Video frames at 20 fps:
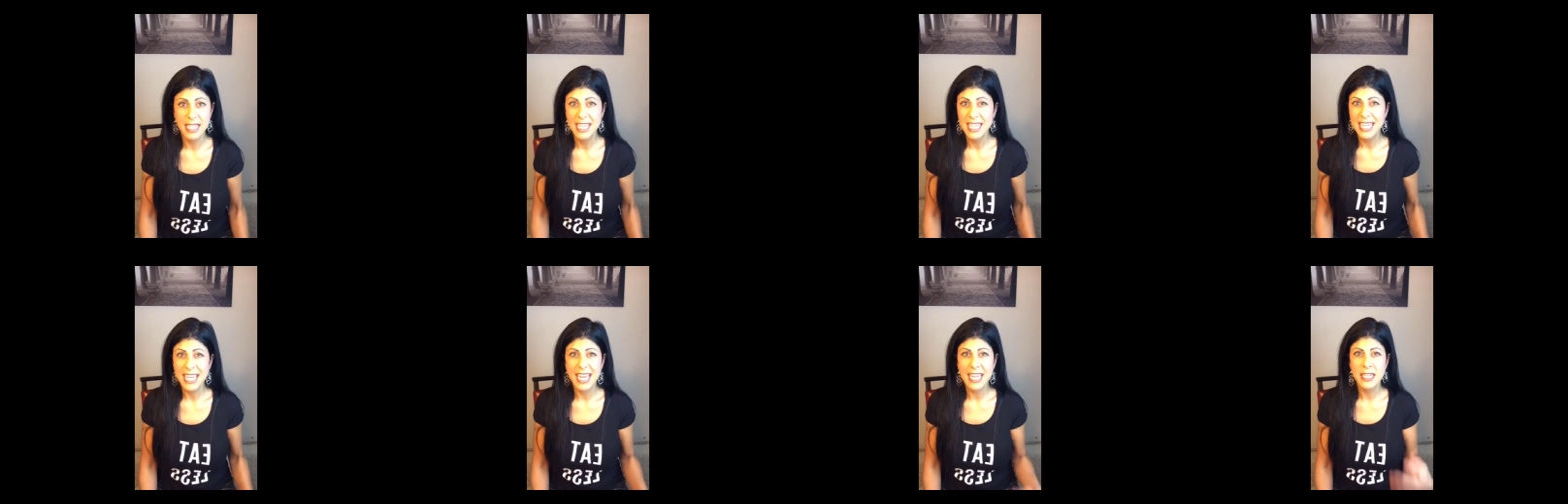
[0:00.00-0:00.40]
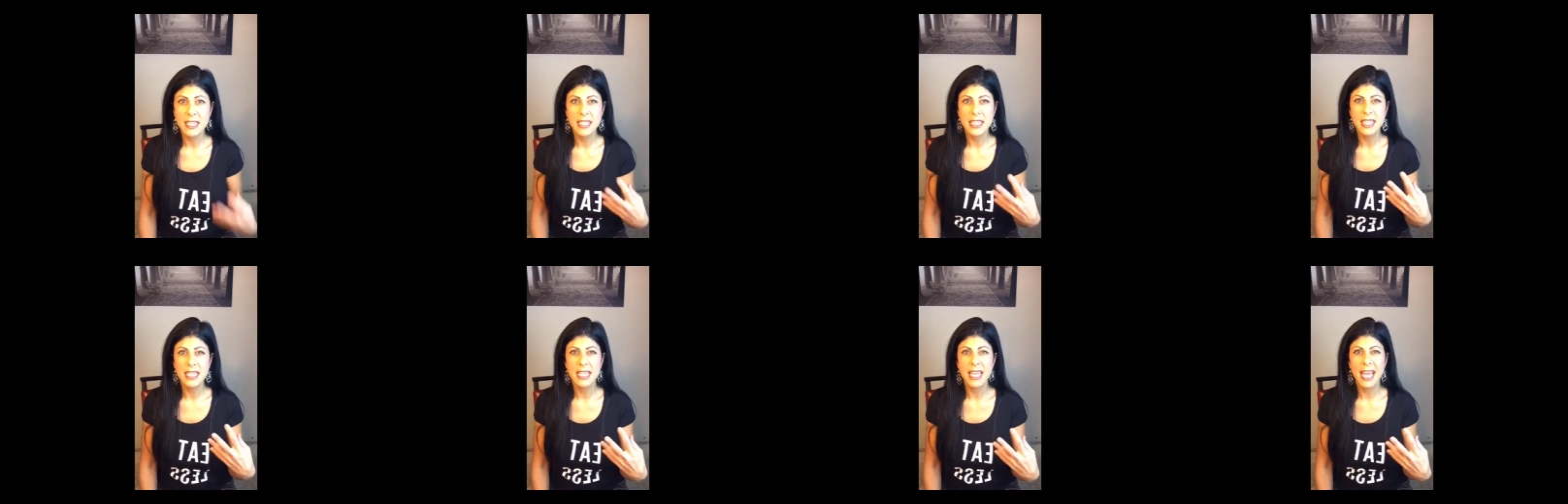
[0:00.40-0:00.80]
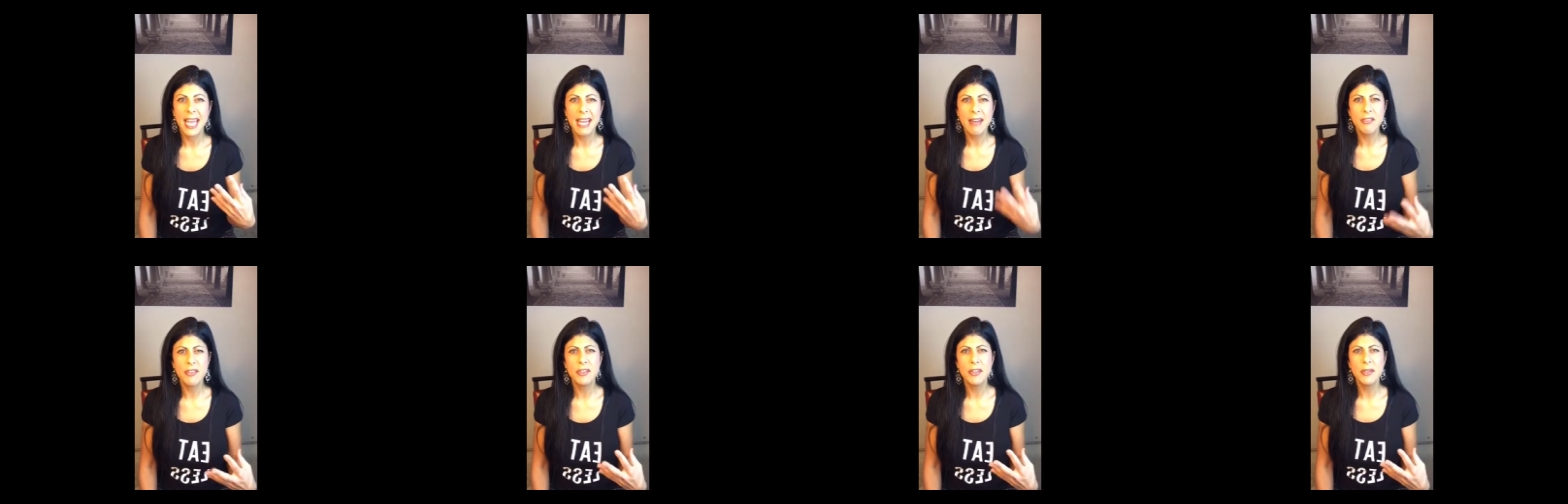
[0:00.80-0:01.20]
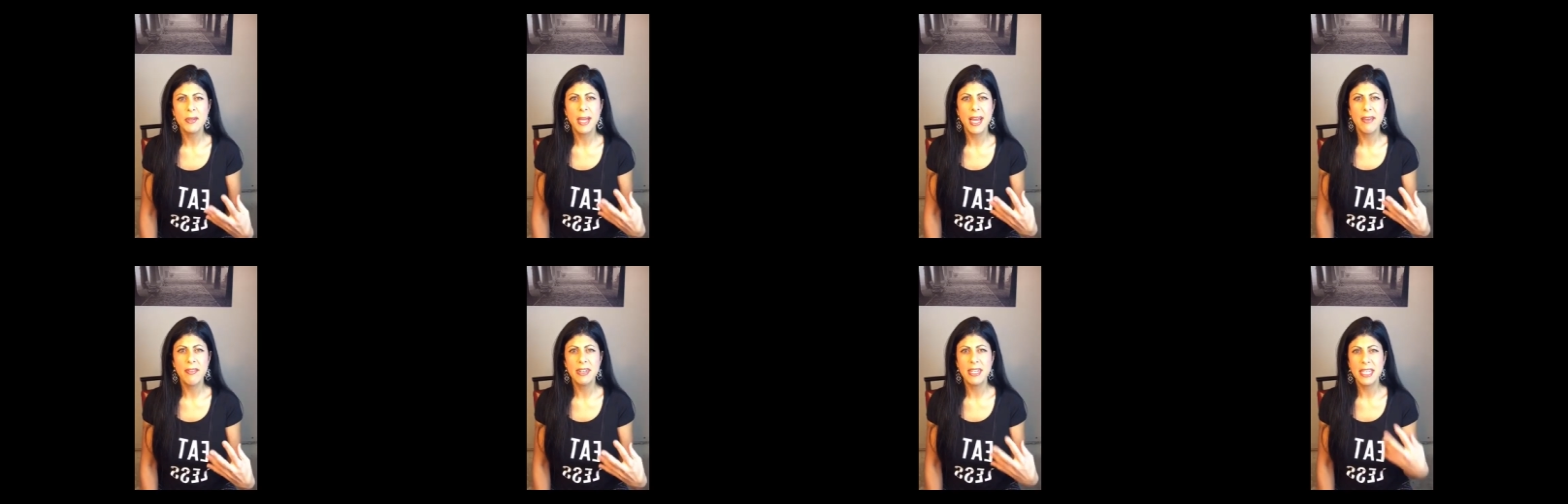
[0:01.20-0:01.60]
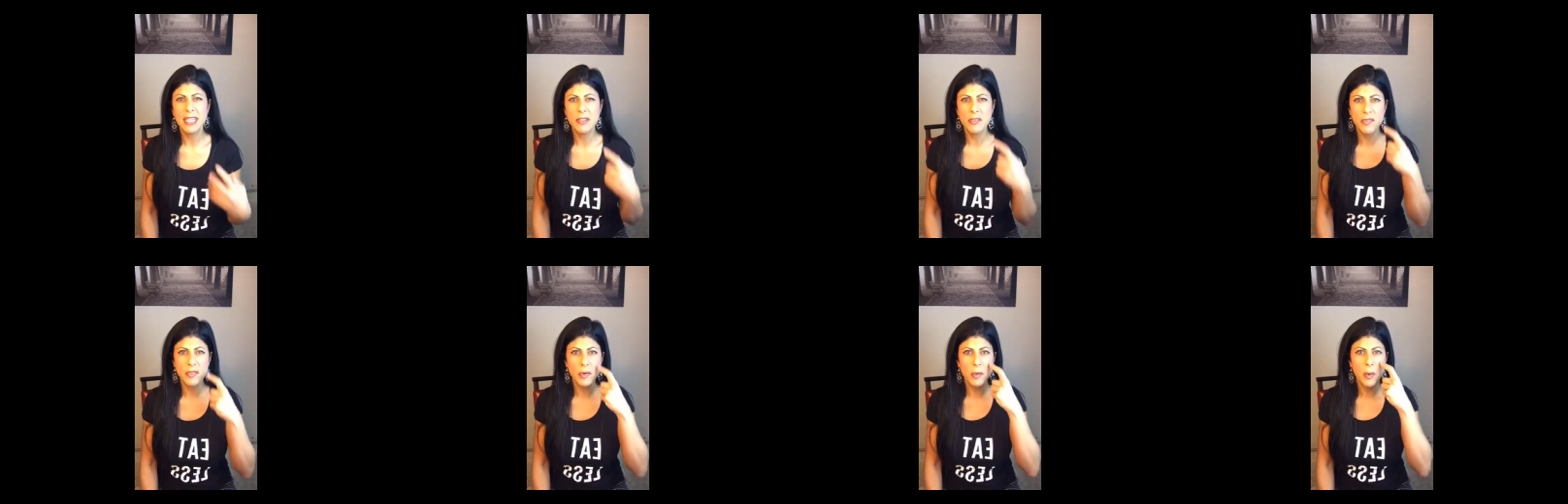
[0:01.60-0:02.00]
And after you haven't
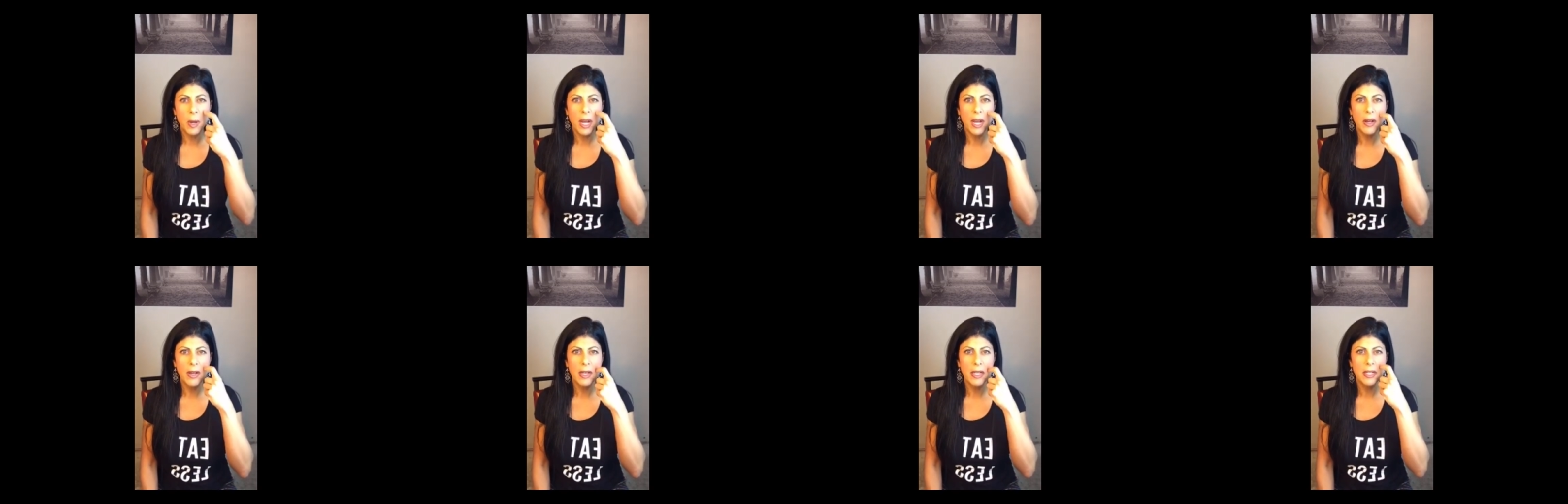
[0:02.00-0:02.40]
eaten for a while,